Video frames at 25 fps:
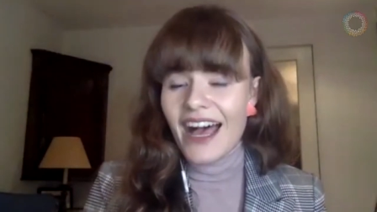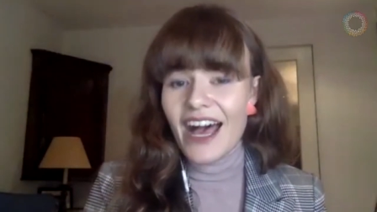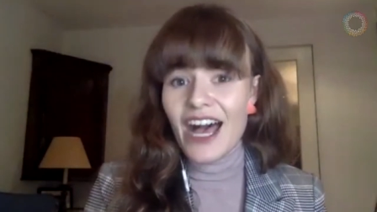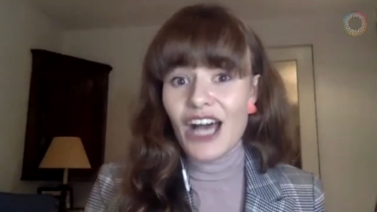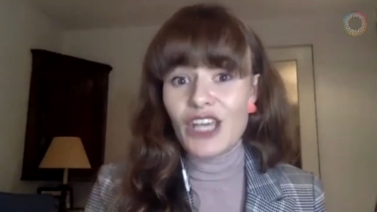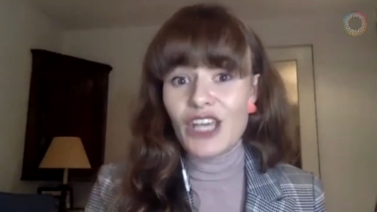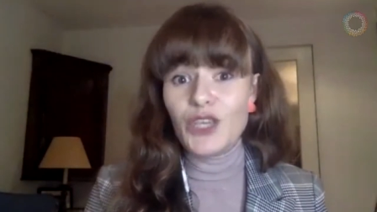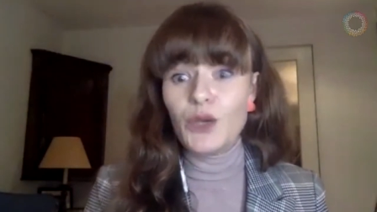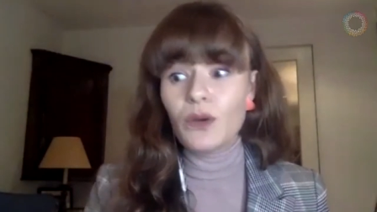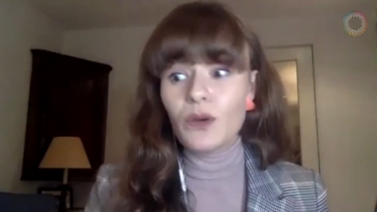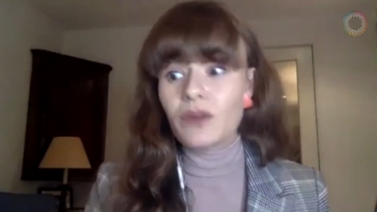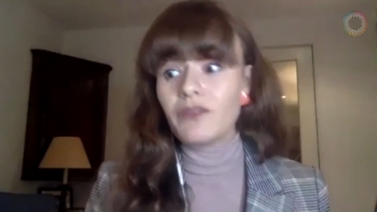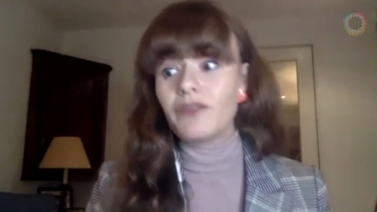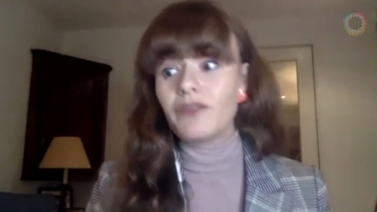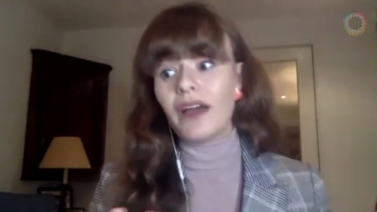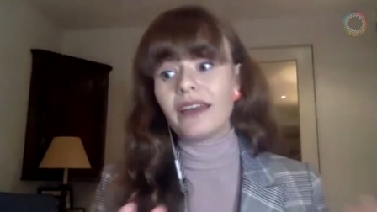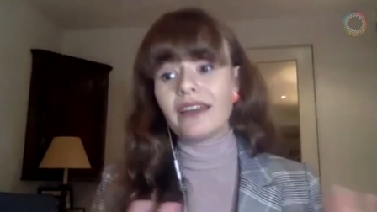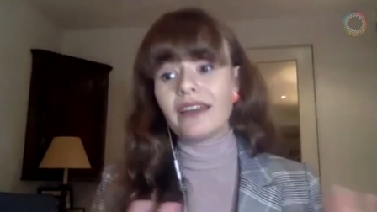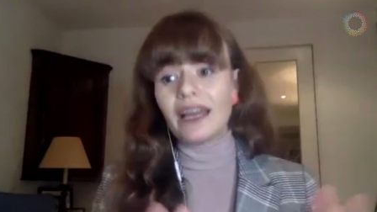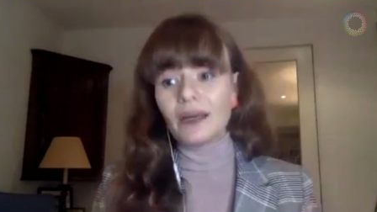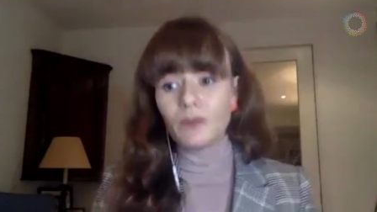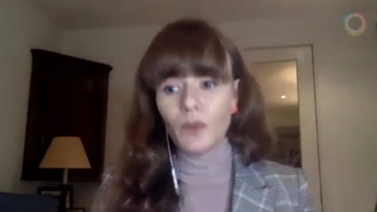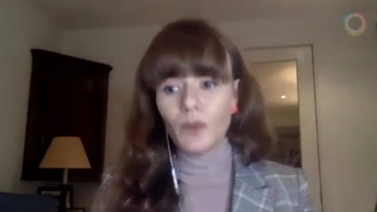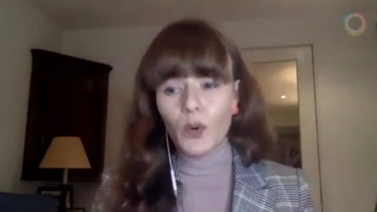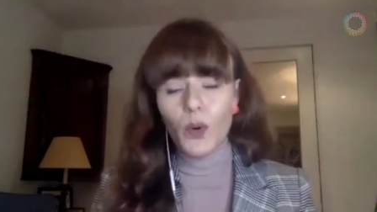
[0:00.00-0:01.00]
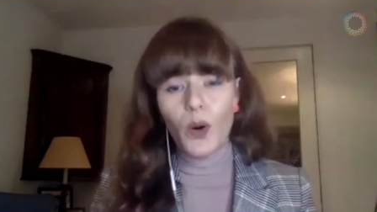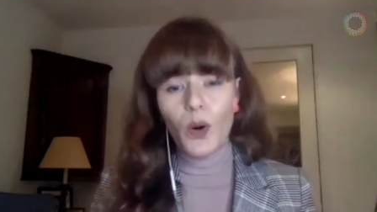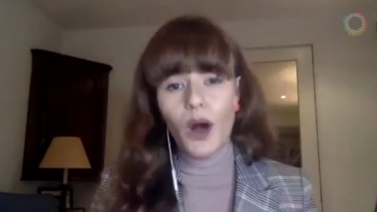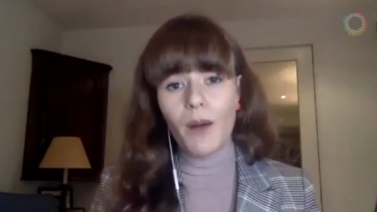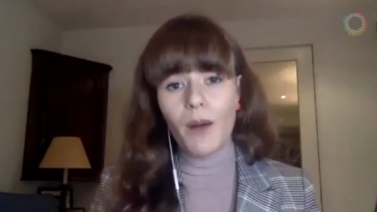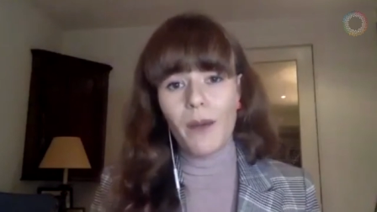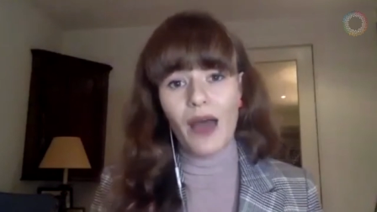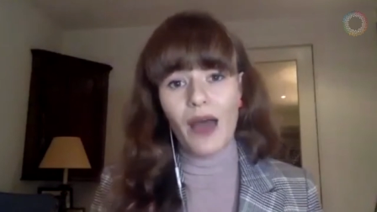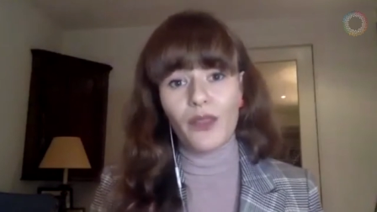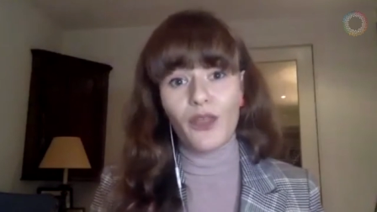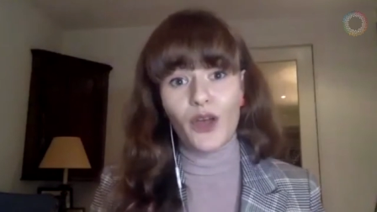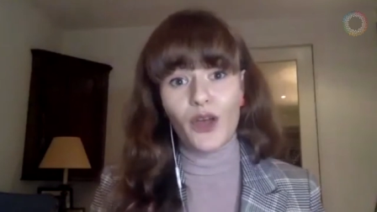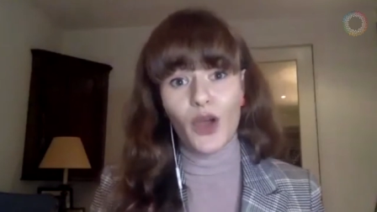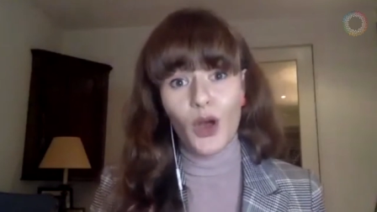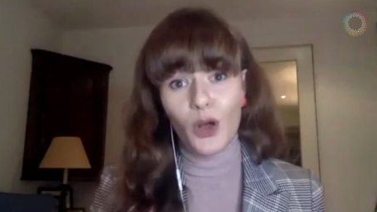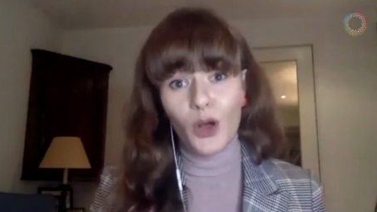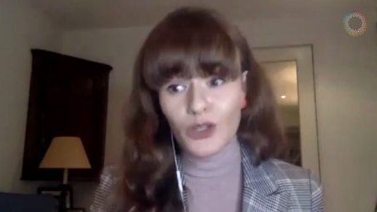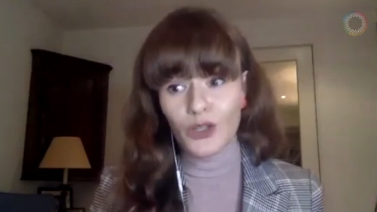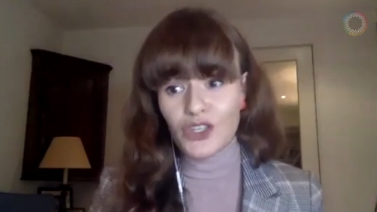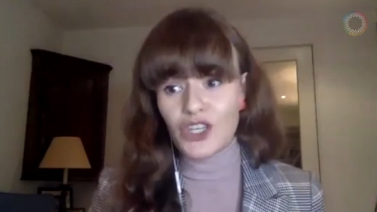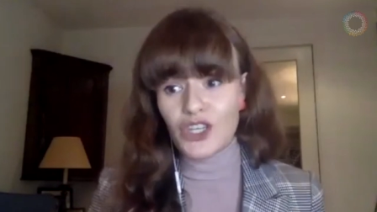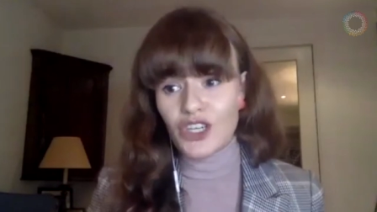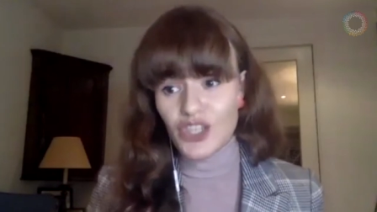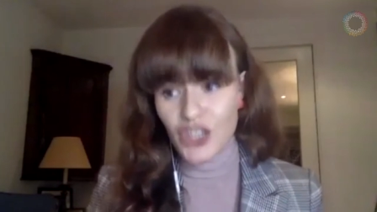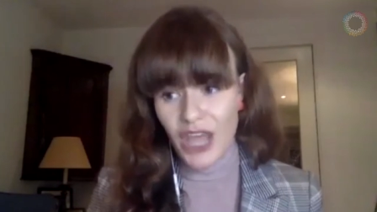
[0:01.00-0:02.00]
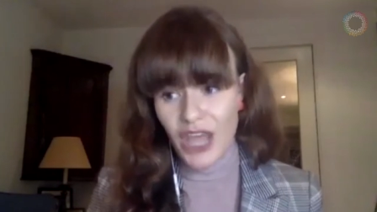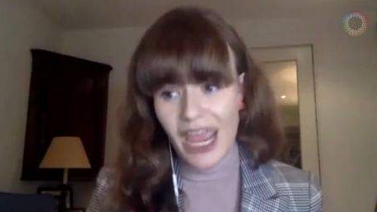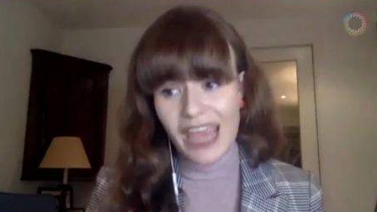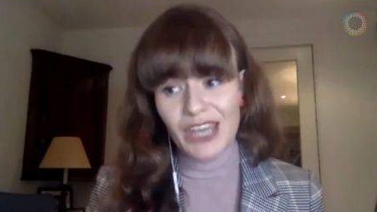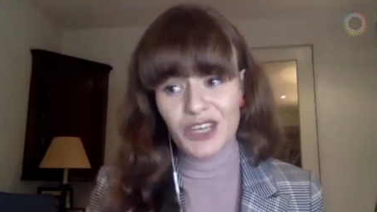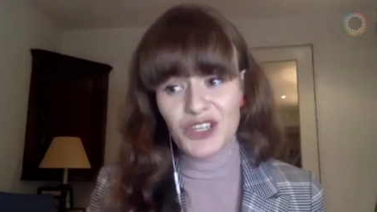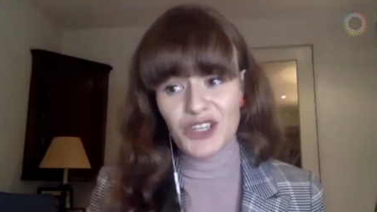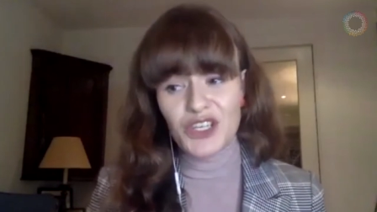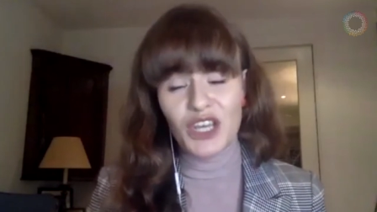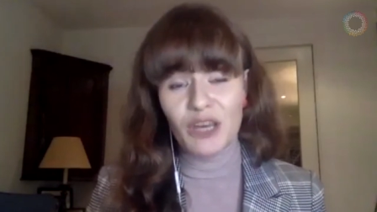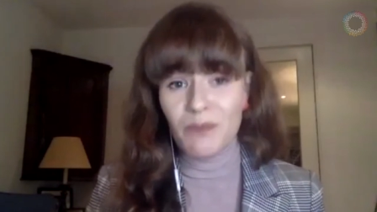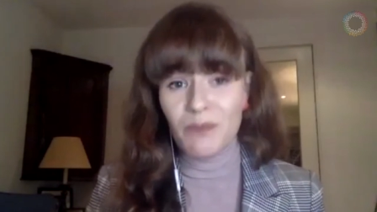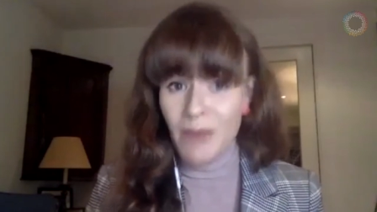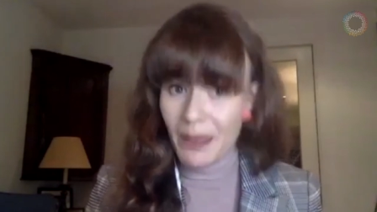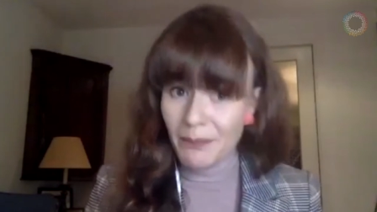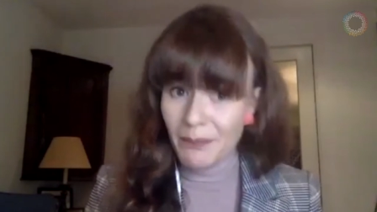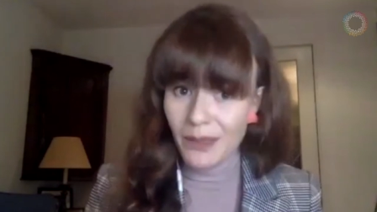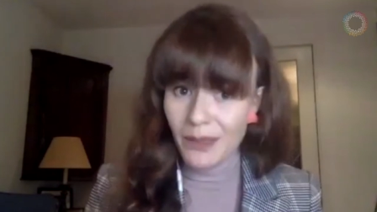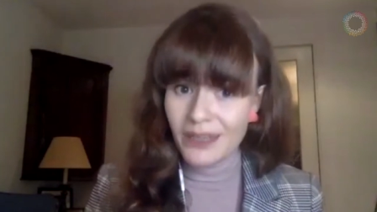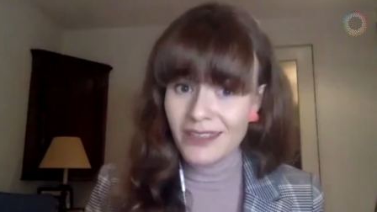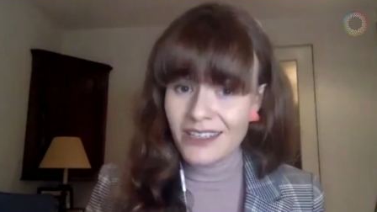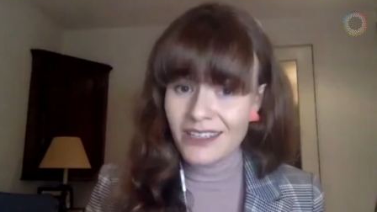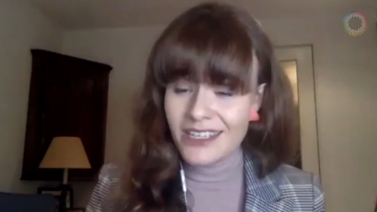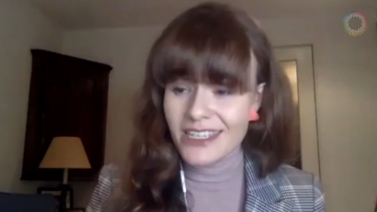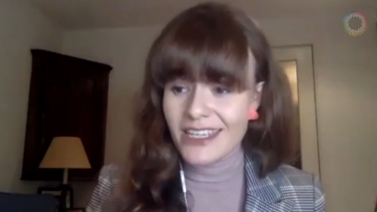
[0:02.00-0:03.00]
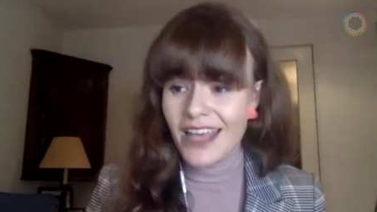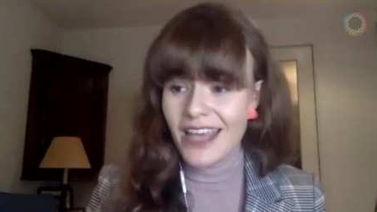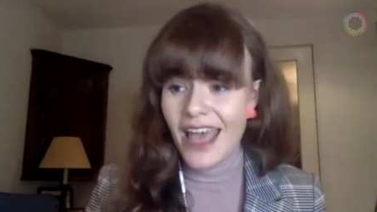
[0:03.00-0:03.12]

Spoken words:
You can find out more about the Culture Change Commitment